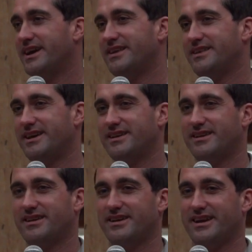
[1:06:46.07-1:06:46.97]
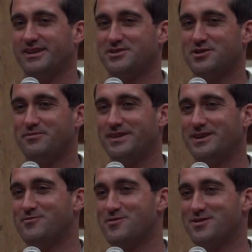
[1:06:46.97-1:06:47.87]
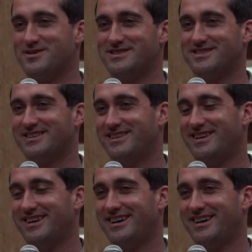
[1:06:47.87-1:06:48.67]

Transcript: And then, and so many words,